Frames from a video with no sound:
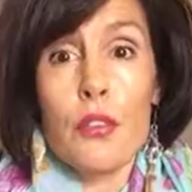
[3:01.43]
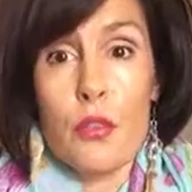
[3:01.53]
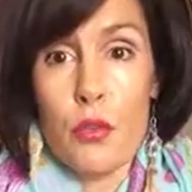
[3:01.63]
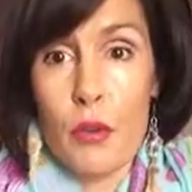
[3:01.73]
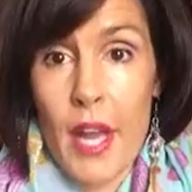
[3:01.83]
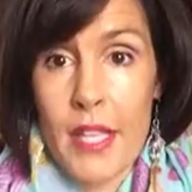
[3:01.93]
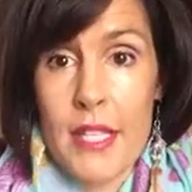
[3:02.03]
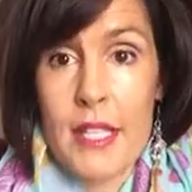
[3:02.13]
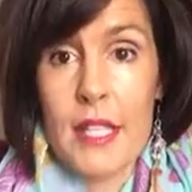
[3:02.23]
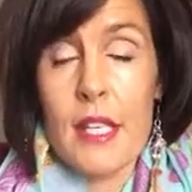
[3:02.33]

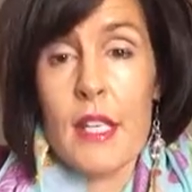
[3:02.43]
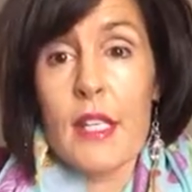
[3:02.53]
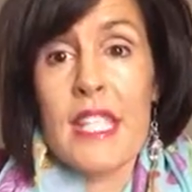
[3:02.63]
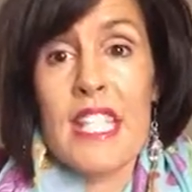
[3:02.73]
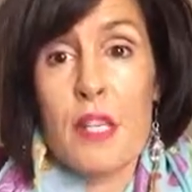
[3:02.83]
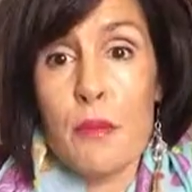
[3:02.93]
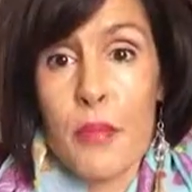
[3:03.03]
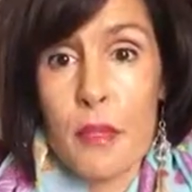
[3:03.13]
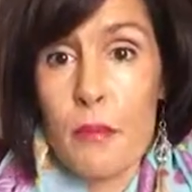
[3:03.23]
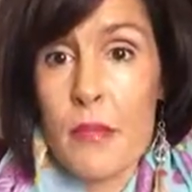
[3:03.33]
stress
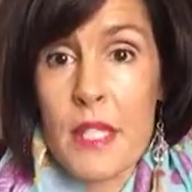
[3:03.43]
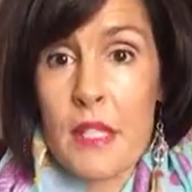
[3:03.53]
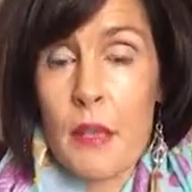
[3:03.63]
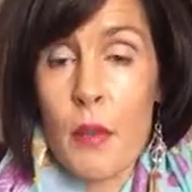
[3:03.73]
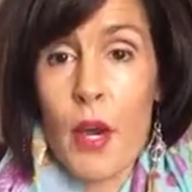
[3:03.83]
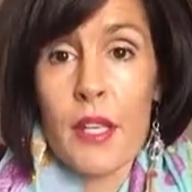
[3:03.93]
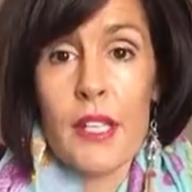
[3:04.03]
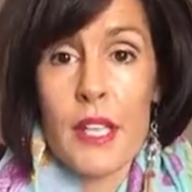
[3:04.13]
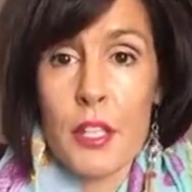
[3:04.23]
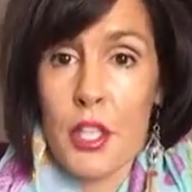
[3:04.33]
symptoms in the body,
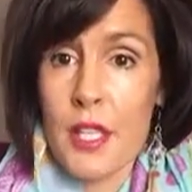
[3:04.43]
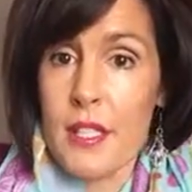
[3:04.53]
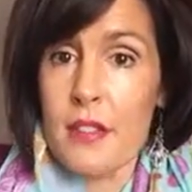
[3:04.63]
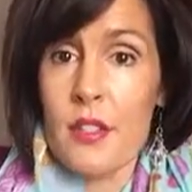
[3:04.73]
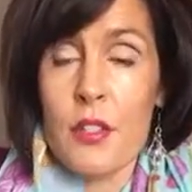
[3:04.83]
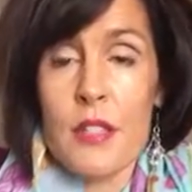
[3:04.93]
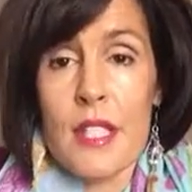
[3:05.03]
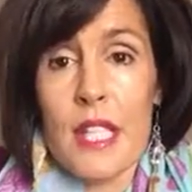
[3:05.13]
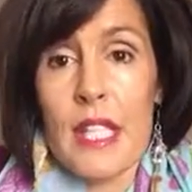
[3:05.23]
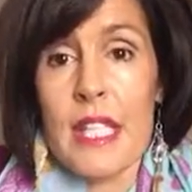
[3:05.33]
digestive issues,
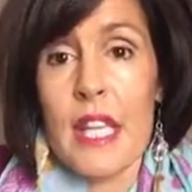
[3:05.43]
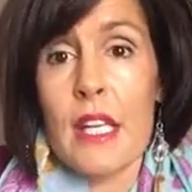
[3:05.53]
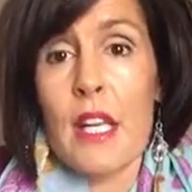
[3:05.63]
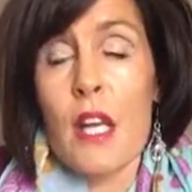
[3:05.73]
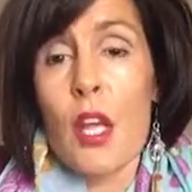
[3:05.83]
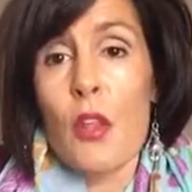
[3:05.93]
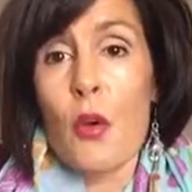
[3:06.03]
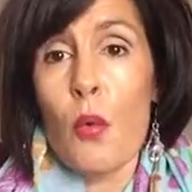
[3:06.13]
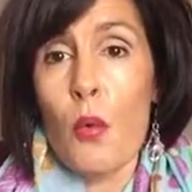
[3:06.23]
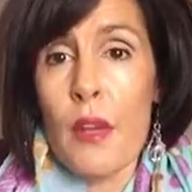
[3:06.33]
like I said,
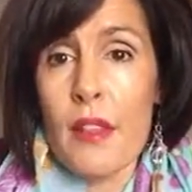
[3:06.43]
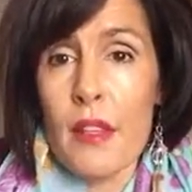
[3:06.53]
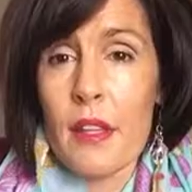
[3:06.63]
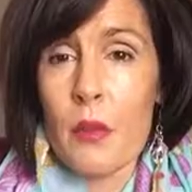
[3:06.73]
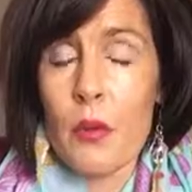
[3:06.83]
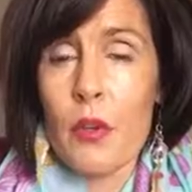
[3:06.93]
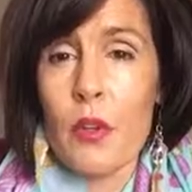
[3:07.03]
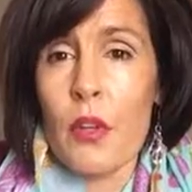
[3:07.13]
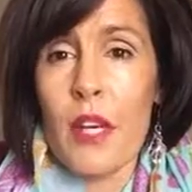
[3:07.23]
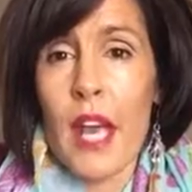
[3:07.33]
the one thing that we're going
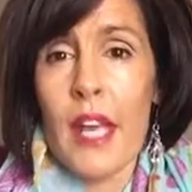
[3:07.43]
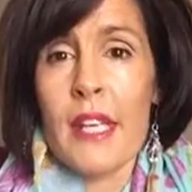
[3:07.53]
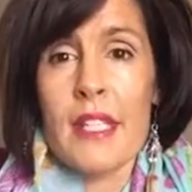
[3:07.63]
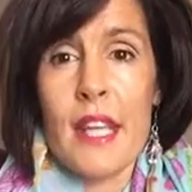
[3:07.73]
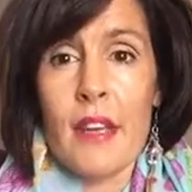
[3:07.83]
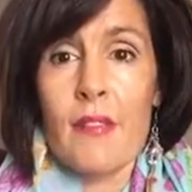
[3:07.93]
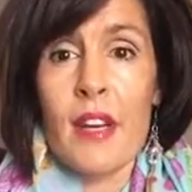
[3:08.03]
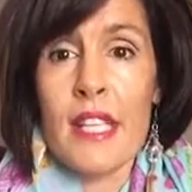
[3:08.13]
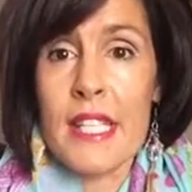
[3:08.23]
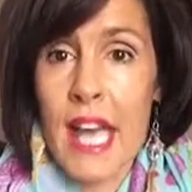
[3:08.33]
to look at is that
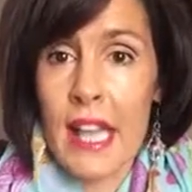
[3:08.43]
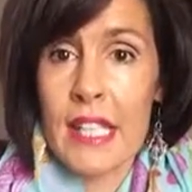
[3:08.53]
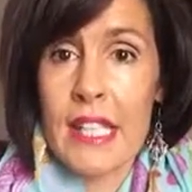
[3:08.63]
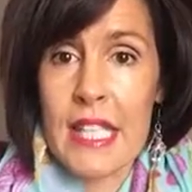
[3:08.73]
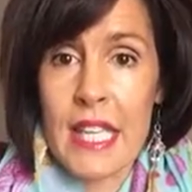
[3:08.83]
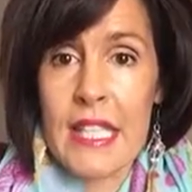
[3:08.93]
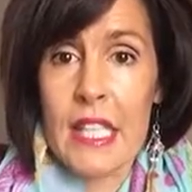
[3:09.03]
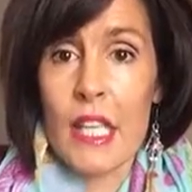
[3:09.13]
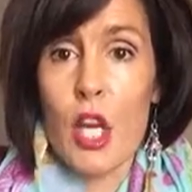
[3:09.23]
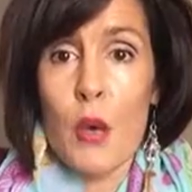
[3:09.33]
vitality
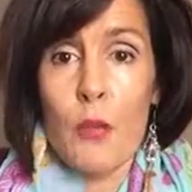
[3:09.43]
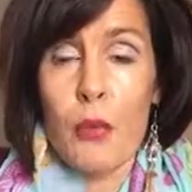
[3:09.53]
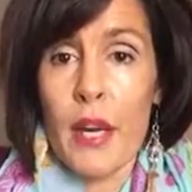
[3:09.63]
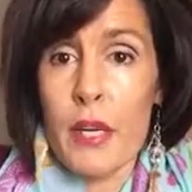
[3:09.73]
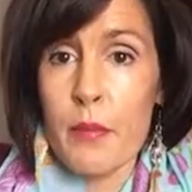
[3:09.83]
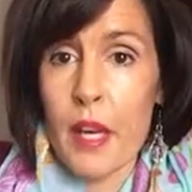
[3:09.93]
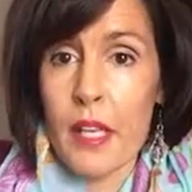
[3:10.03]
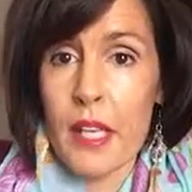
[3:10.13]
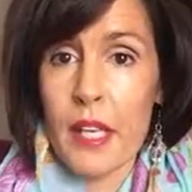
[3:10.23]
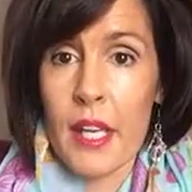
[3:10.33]
testing,
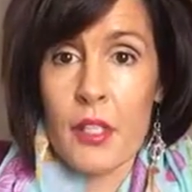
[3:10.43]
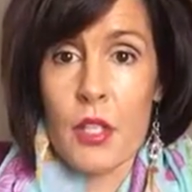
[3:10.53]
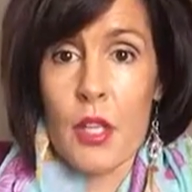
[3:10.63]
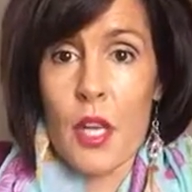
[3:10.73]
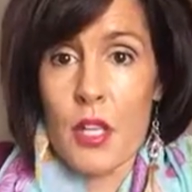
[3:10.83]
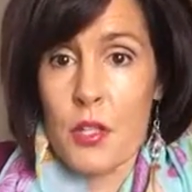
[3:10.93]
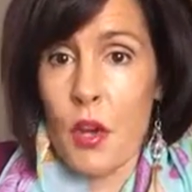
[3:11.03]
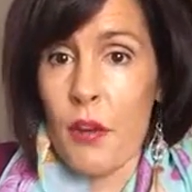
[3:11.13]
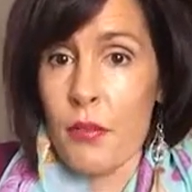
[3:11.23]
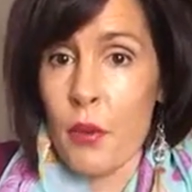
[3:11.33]
brain-body connection,
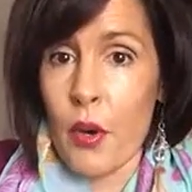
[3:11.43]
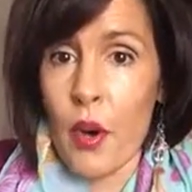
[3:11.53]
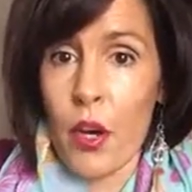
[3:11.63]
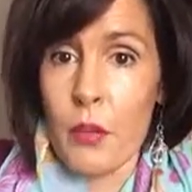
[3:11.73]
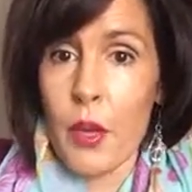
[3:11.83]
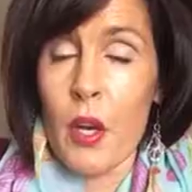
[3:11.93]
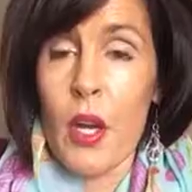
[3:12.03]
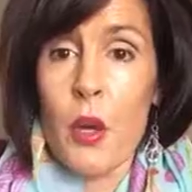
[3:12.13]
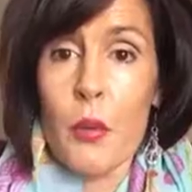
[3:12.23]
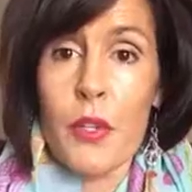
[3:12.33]
software, hardware,
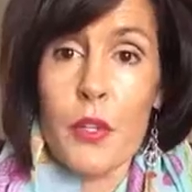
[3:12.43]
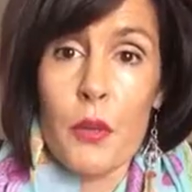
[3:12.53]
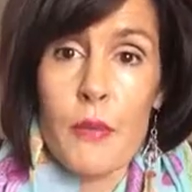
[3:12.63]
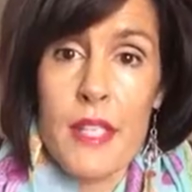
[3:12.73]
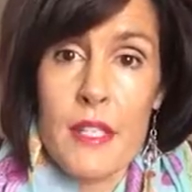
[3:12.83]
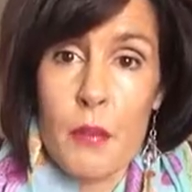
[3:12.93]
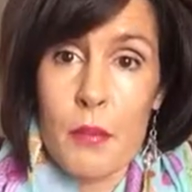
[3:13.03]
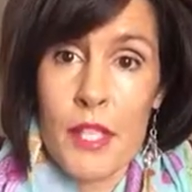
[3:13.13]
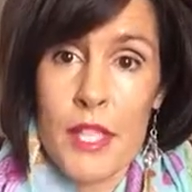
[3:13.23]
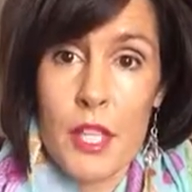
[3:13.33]
we term this
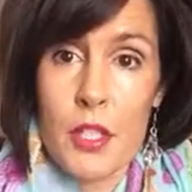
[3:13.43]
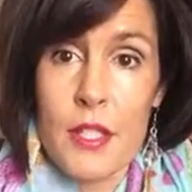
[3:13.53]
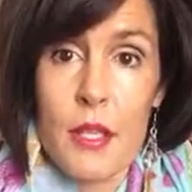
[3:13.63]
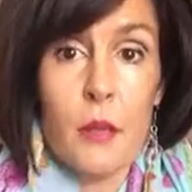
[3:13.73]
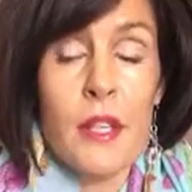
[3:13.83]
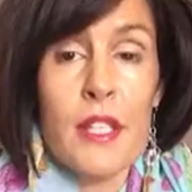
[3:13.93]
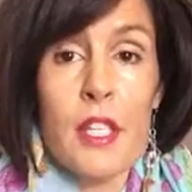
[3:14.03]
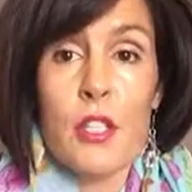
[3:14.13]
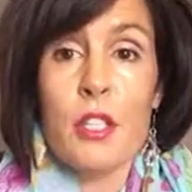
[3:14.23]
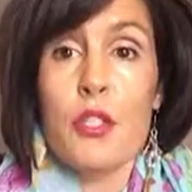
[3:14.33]
subluxation.
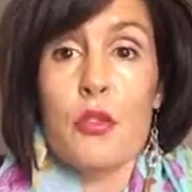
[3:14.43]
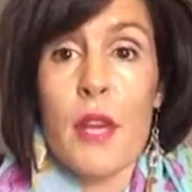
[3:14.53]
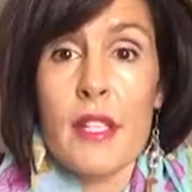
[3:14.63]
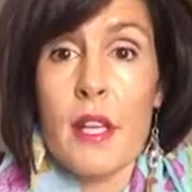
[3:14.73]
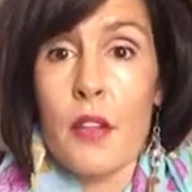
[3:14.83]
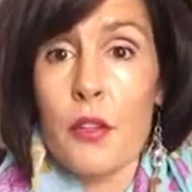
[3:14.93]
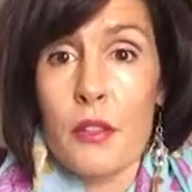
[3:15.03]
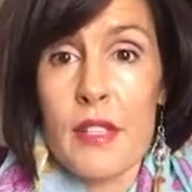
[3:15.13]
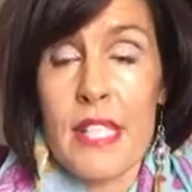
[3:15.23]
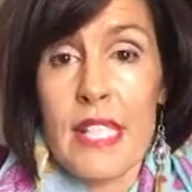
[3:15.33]
Subluxation is stress on the
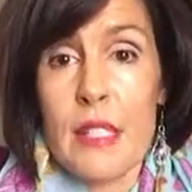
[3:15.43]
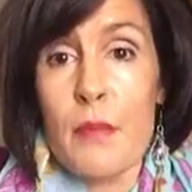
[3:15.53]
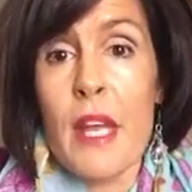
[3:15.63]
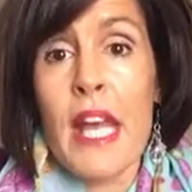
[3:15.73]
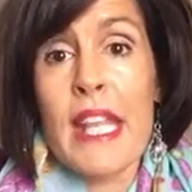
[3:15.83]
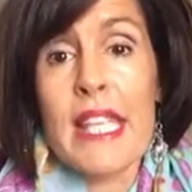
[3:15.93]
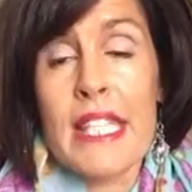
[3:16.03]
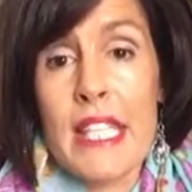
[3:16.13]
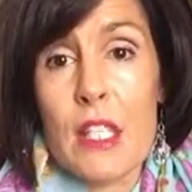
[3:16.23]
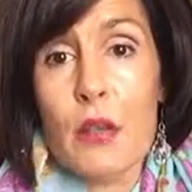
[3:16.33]
nervous system
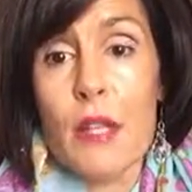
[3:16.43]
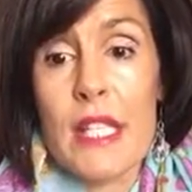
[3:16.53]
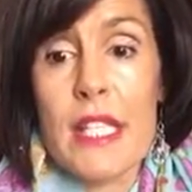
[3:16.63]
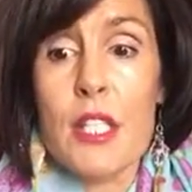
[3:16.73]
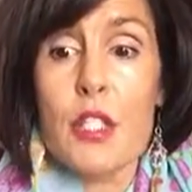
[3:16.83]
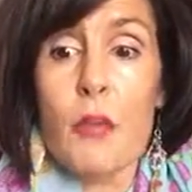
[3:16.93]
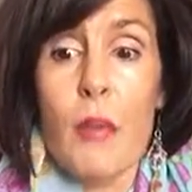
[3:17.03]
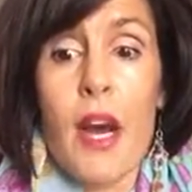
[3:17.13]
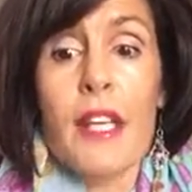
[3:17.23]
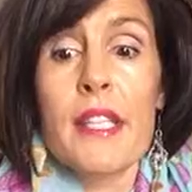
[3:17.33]
that decreases your
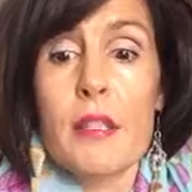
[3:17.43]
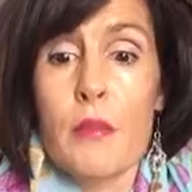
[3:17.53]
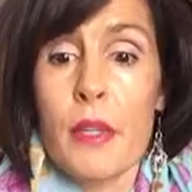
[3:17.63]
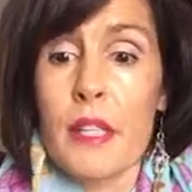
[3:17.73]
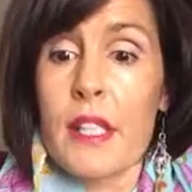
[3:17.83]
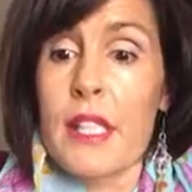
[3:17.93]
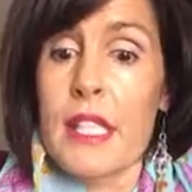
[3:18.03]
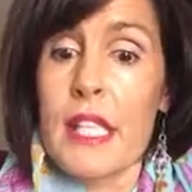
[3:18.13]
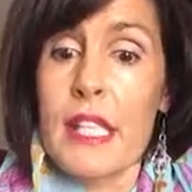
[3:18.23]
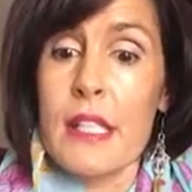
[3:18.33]
body's ability
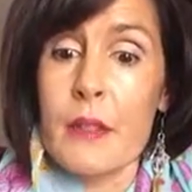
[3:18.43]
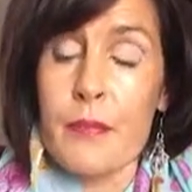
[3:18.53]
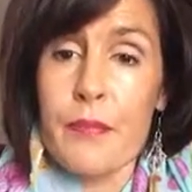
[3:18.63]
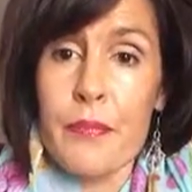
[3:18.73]
to heal.